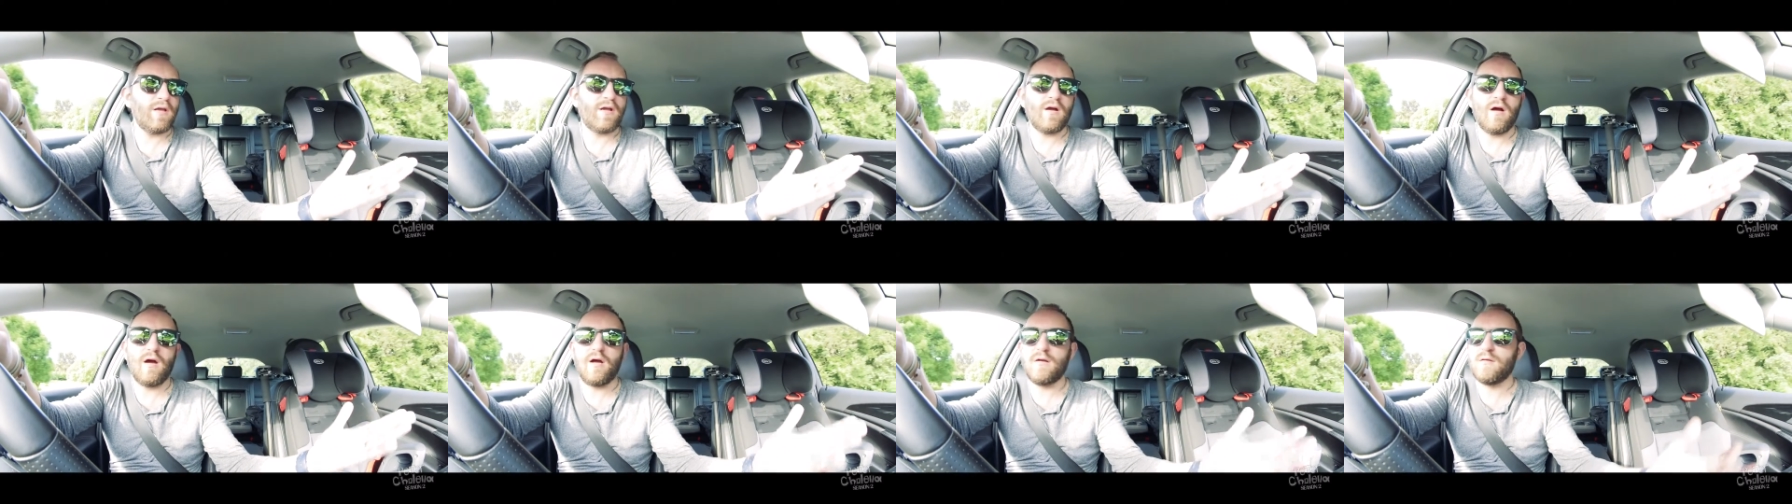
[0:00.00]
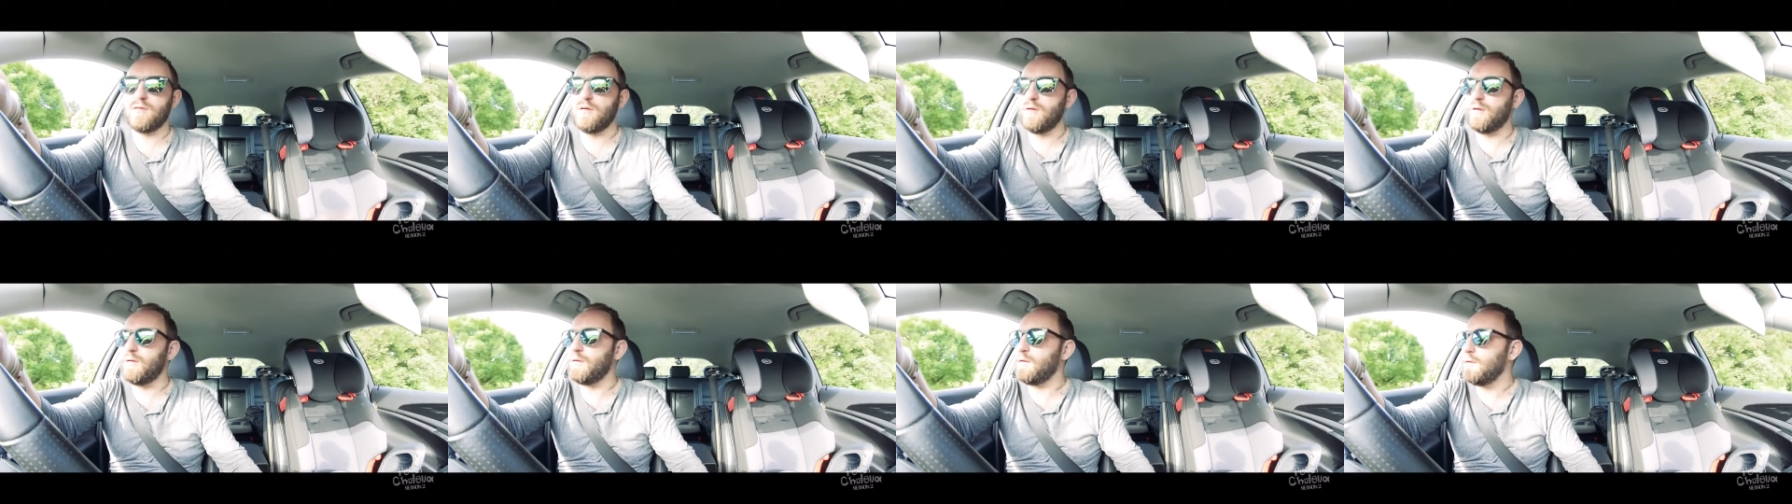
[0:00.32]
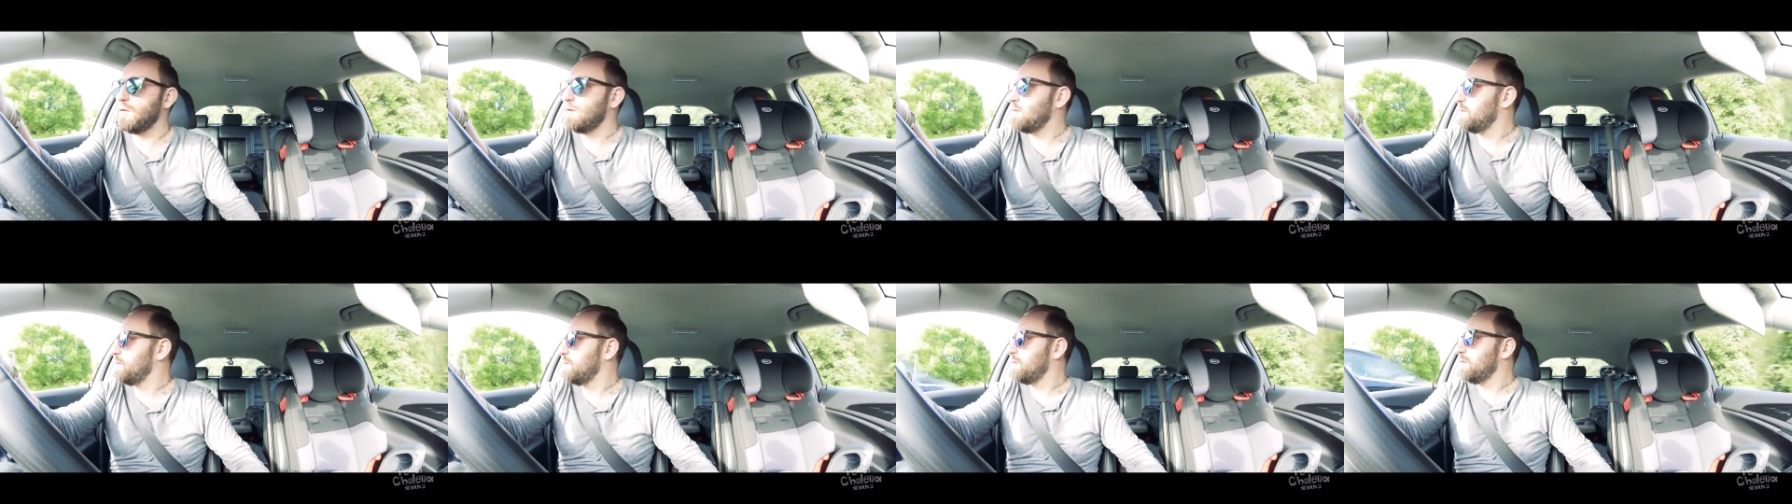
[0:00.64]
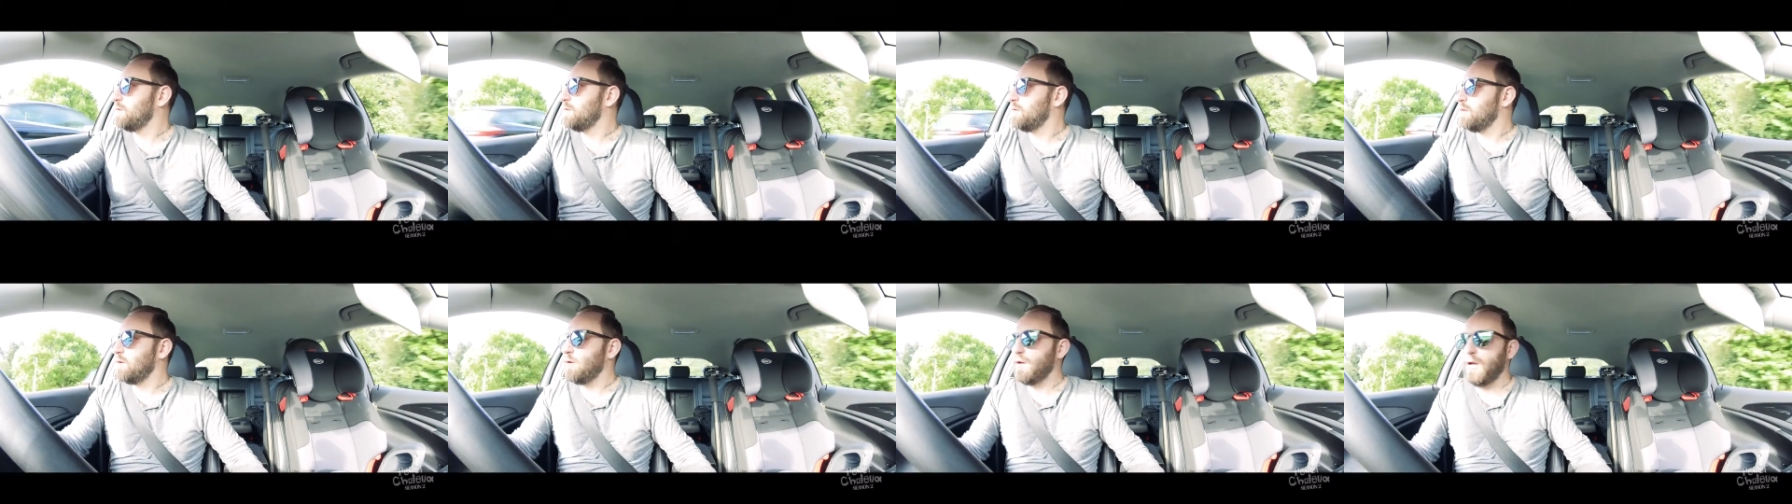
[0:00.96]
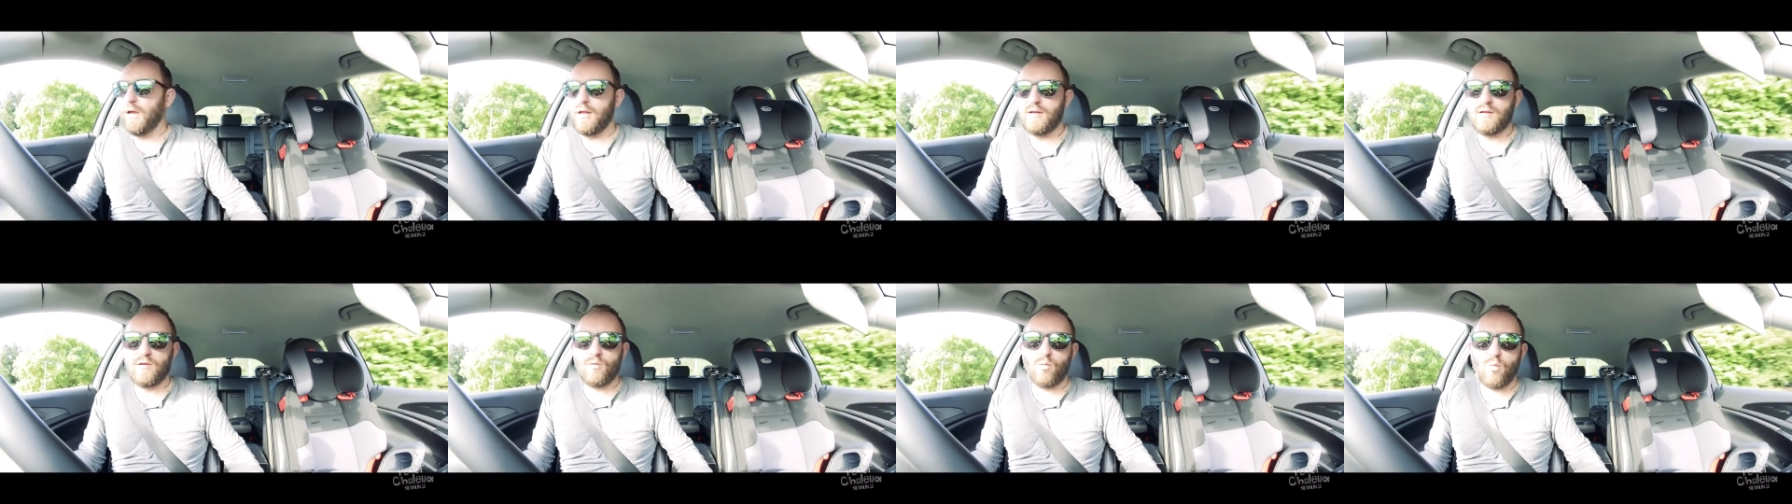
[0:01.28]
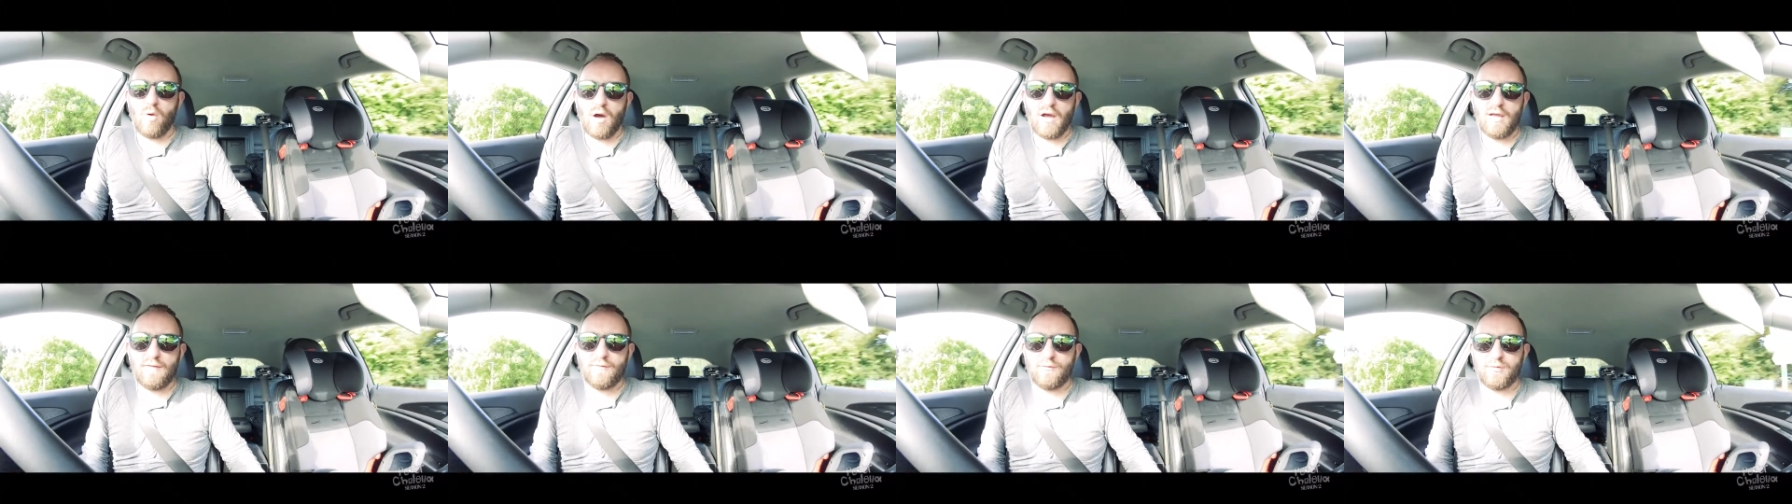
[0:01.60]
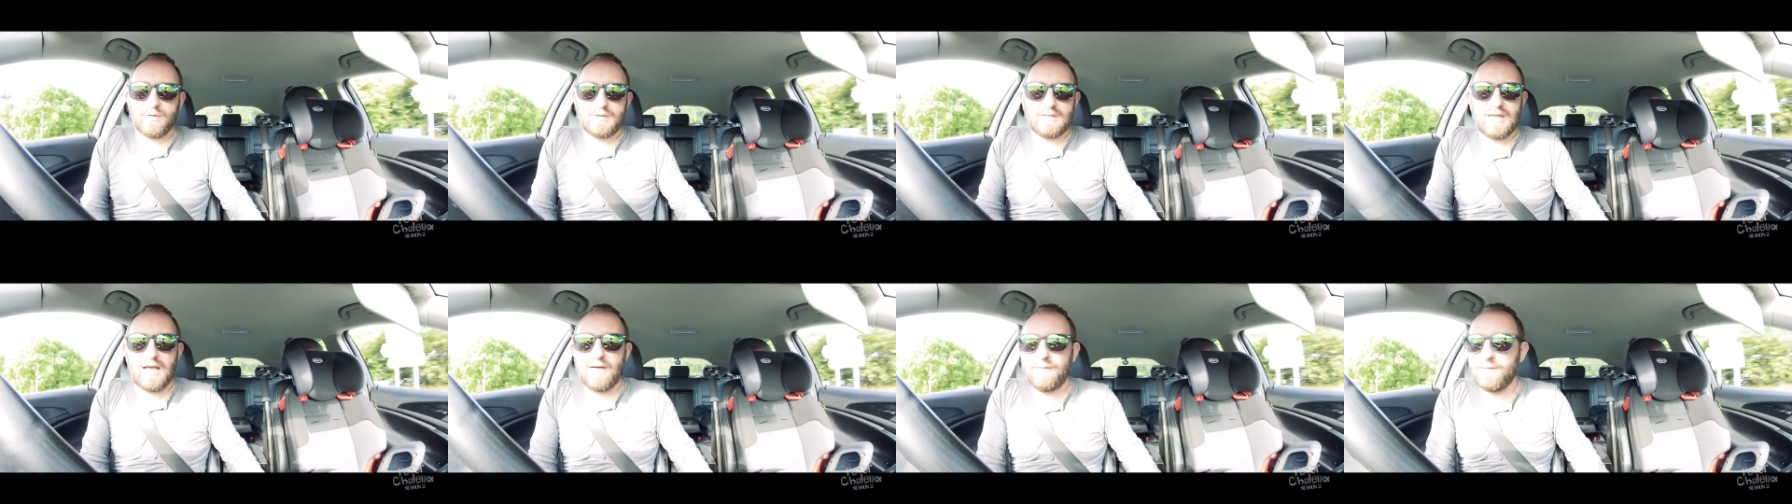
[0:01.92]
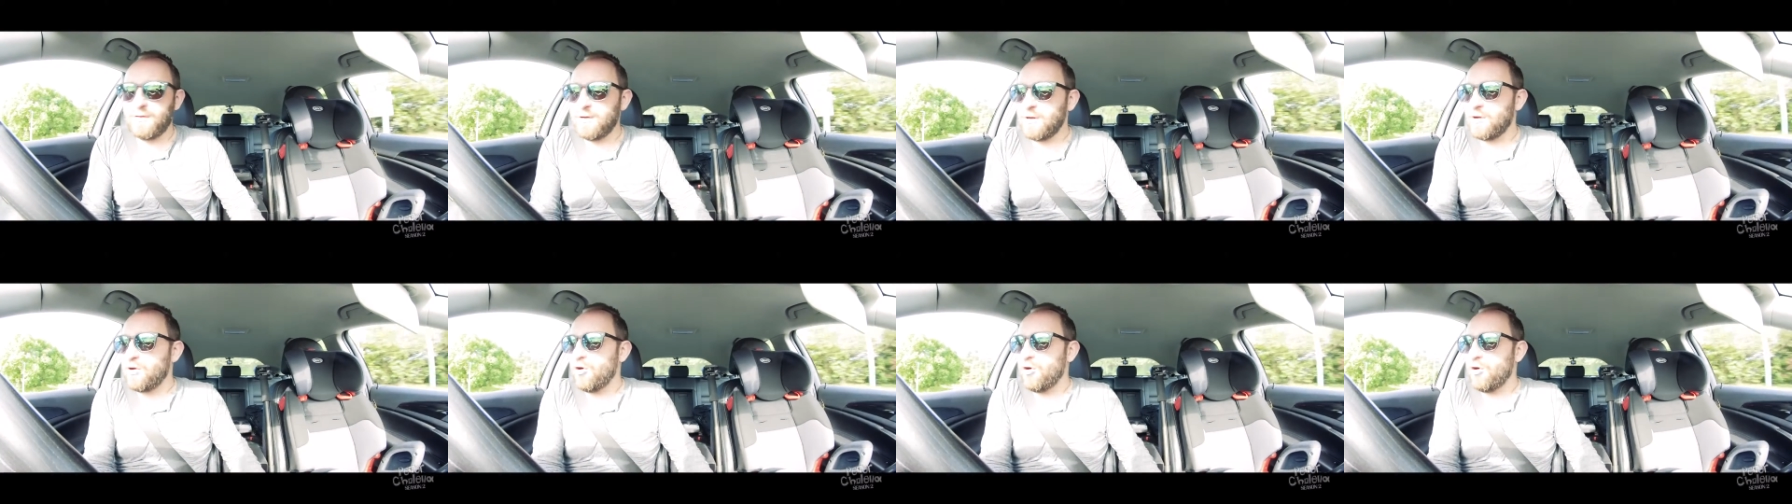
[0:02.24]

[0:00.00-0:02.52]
garden. And the wife was having